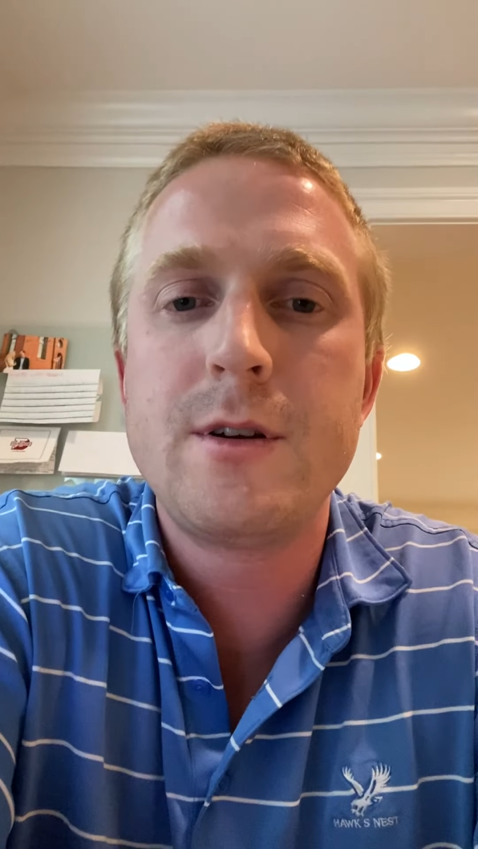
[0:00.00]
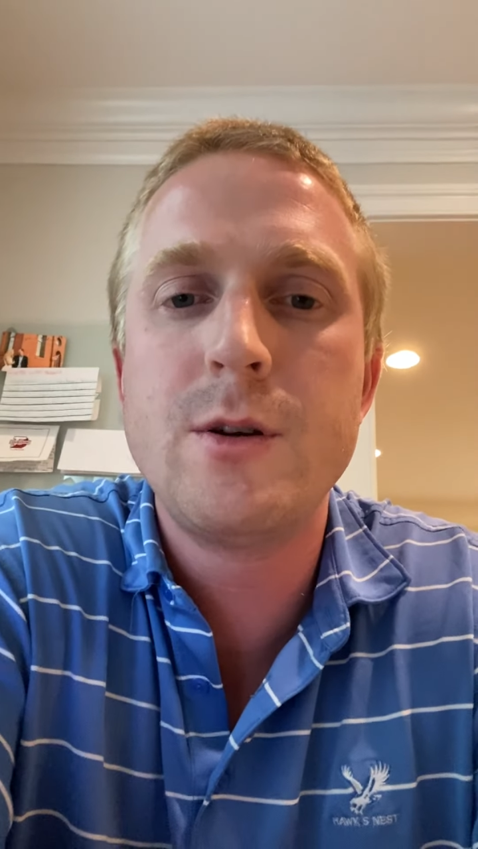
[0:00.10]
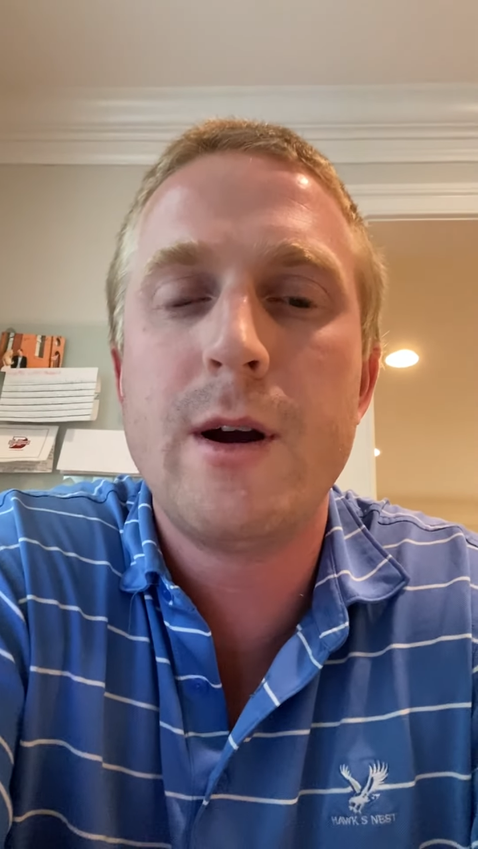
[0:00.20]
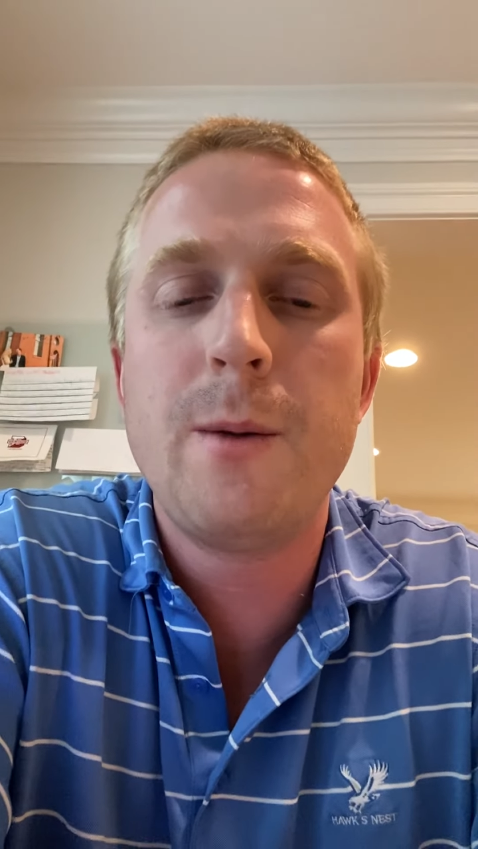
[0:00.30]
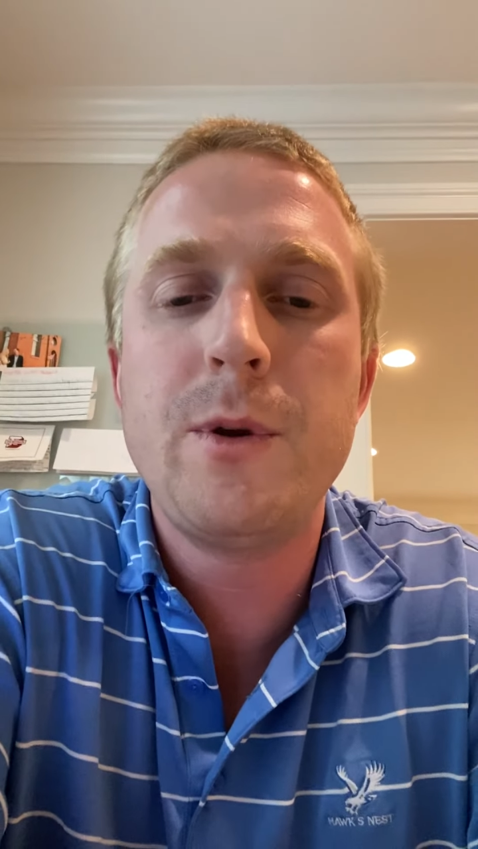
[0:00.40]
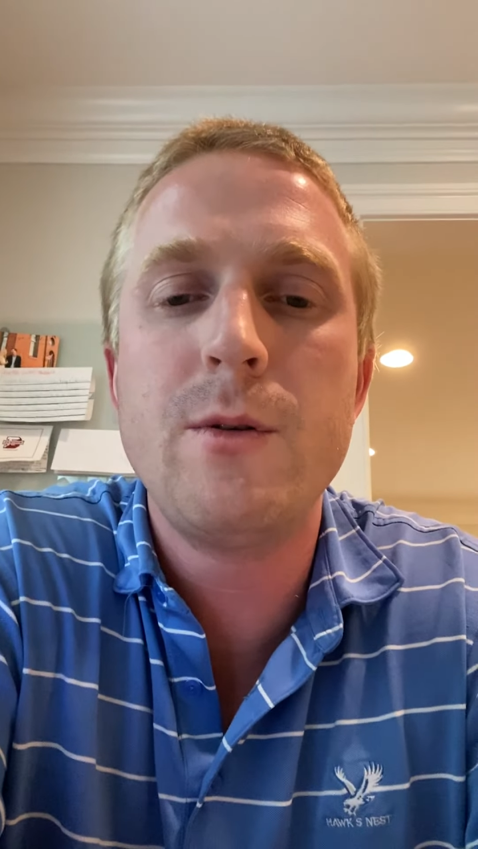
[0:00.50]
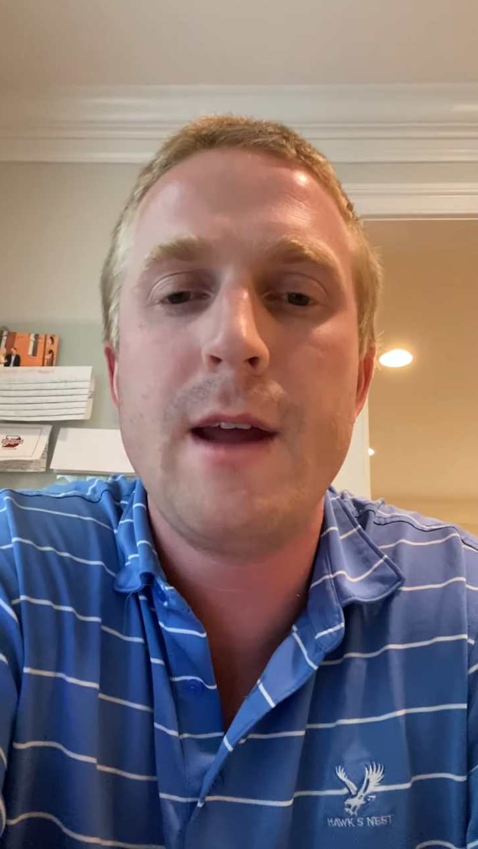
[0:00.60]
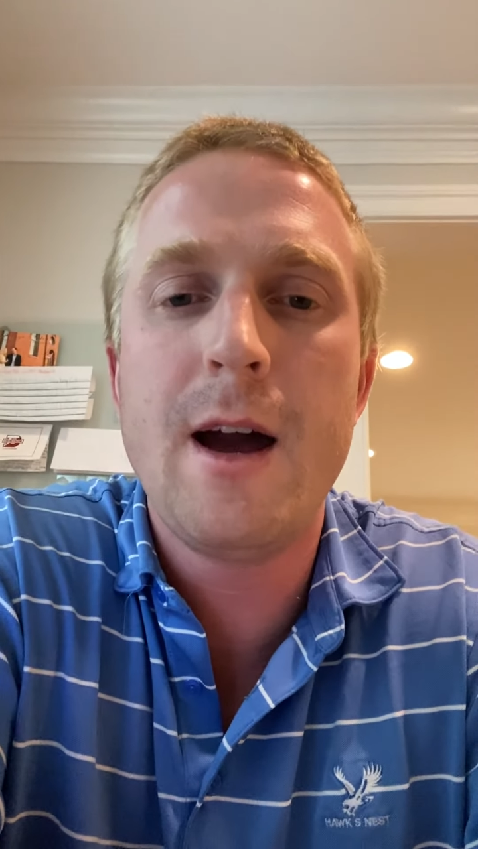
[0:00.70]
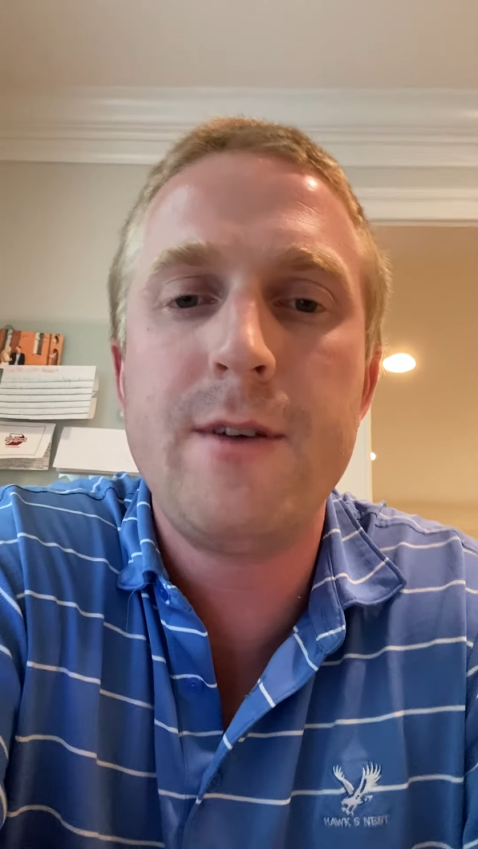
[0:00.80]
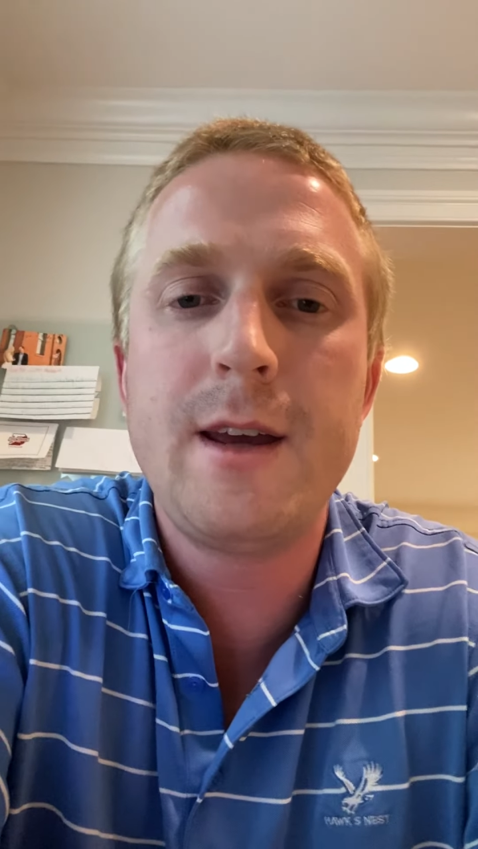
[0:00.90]
to help you
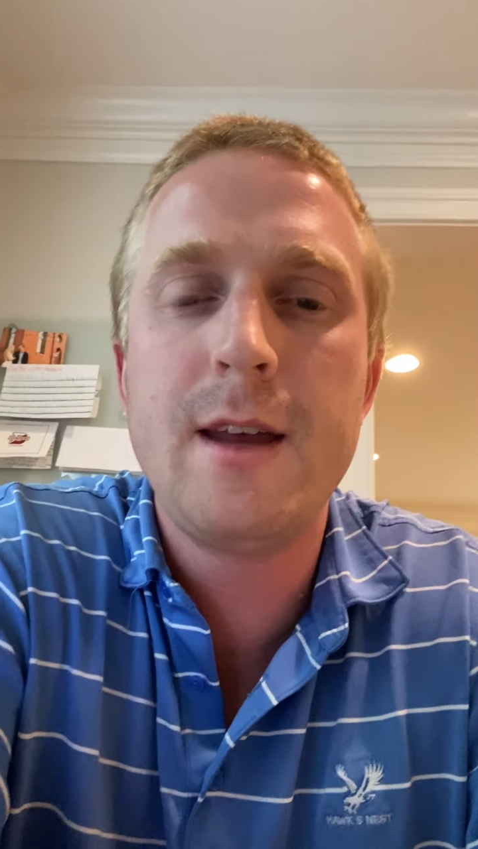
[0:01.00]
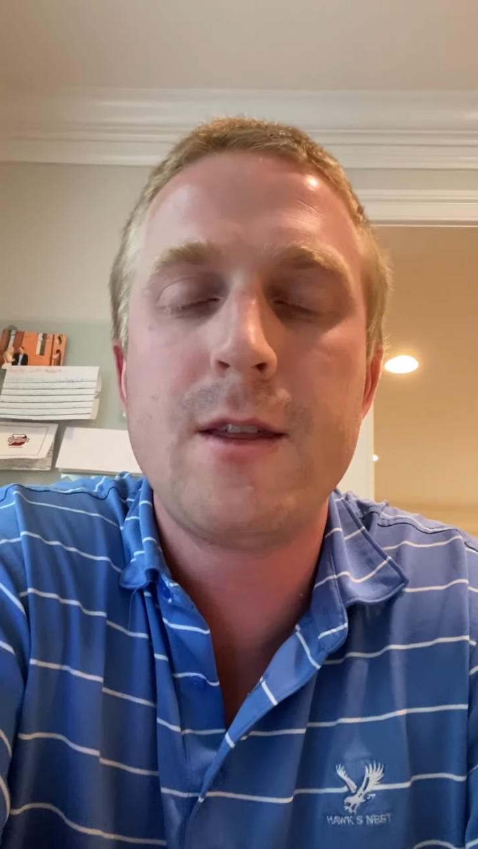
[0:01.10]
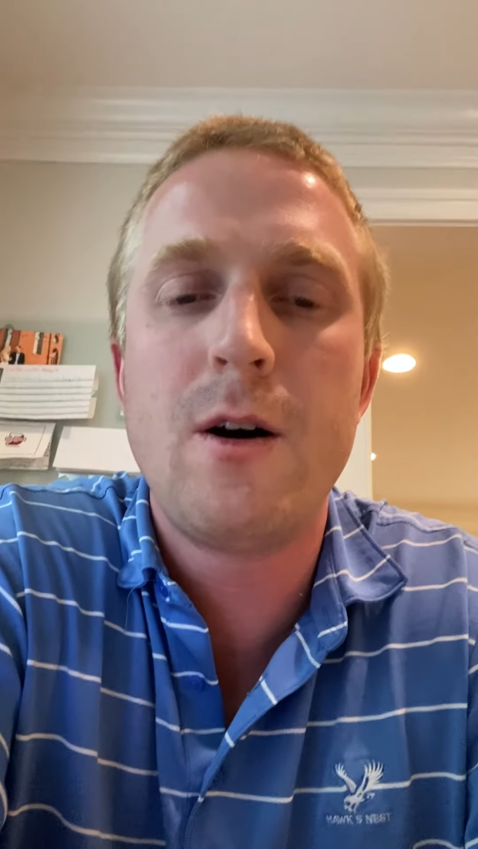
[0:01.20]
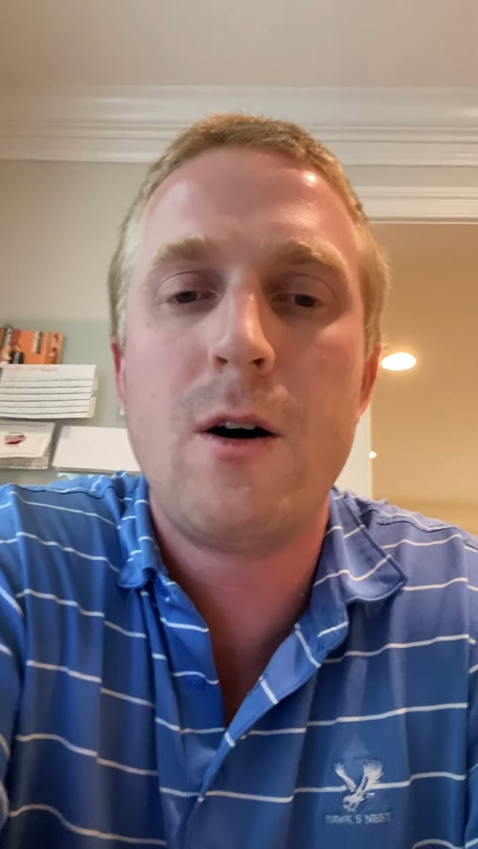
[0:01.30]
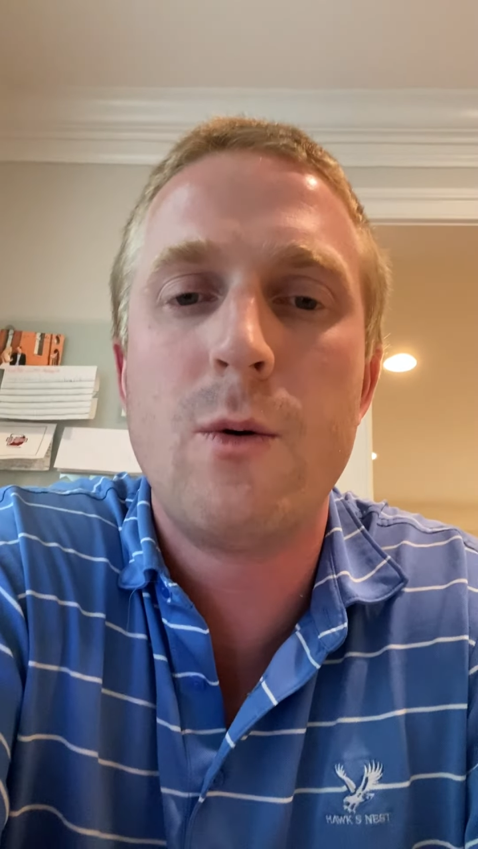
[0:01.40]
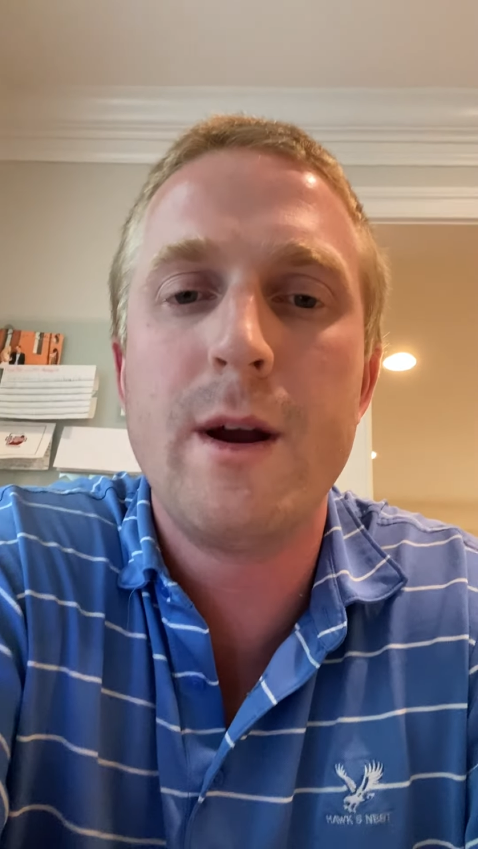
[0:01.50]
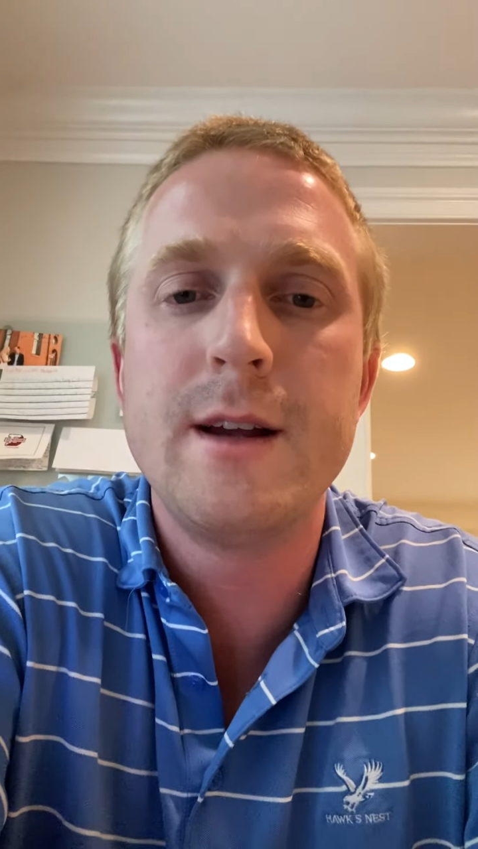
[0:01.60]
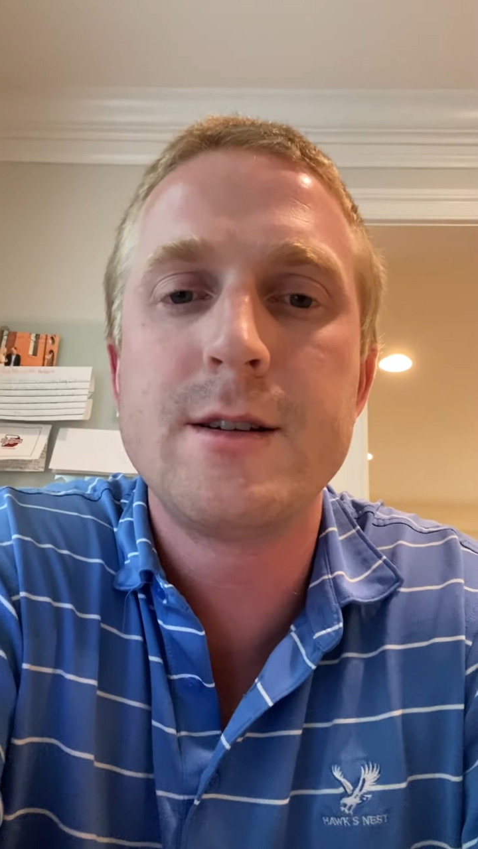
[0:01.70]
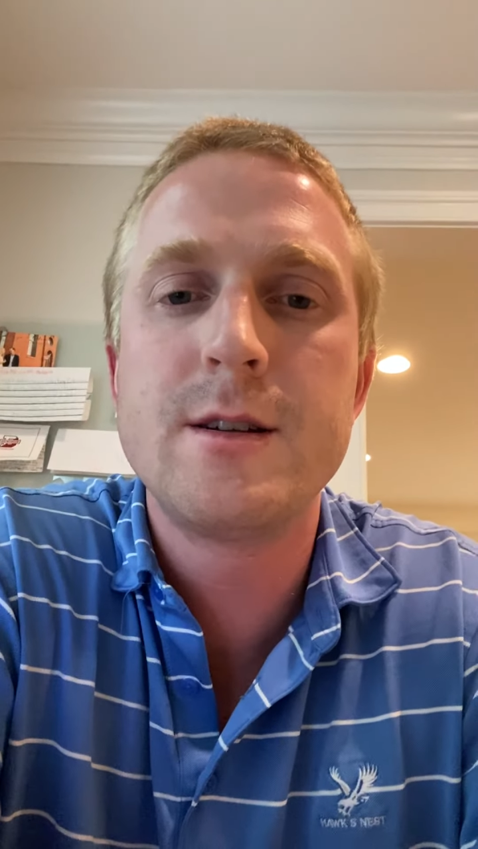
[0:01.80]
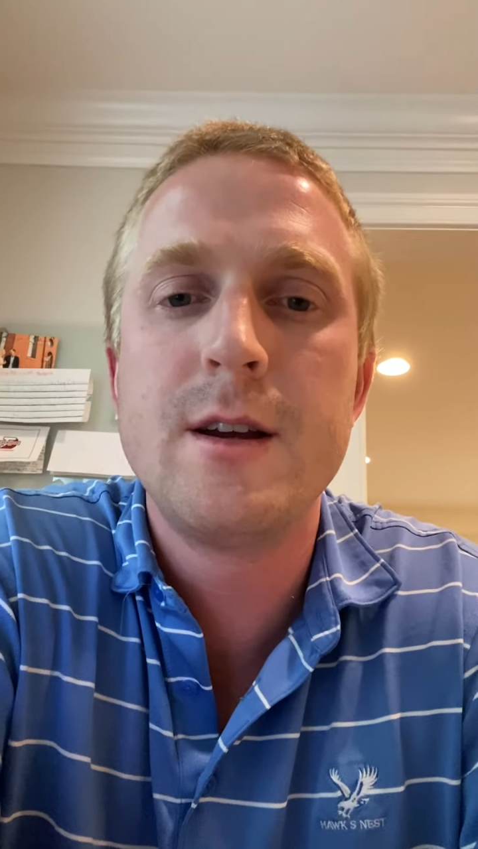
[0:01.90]
navigate the
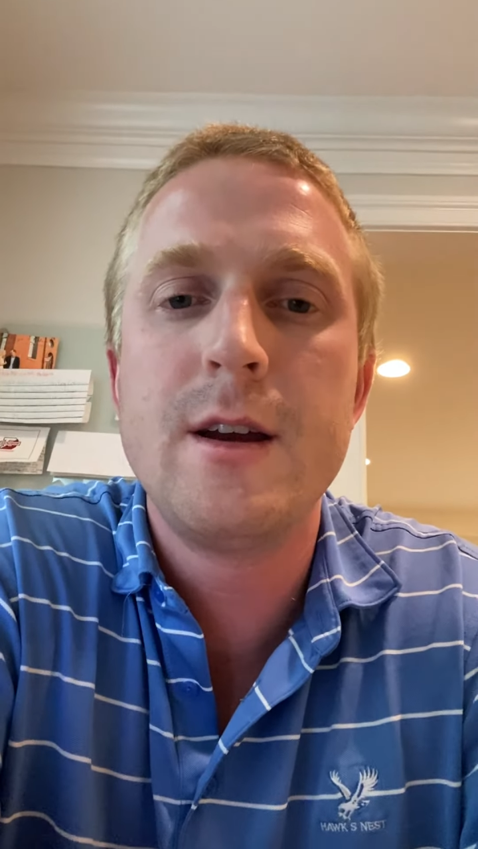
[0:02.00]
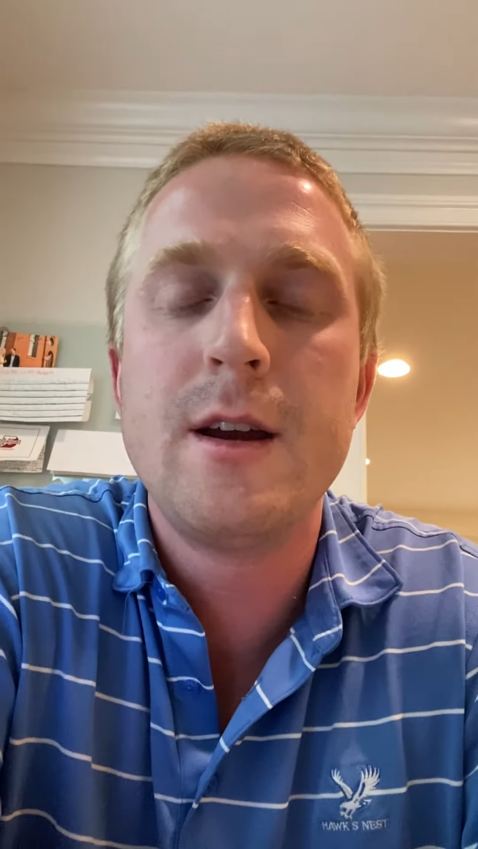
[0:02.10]
hallways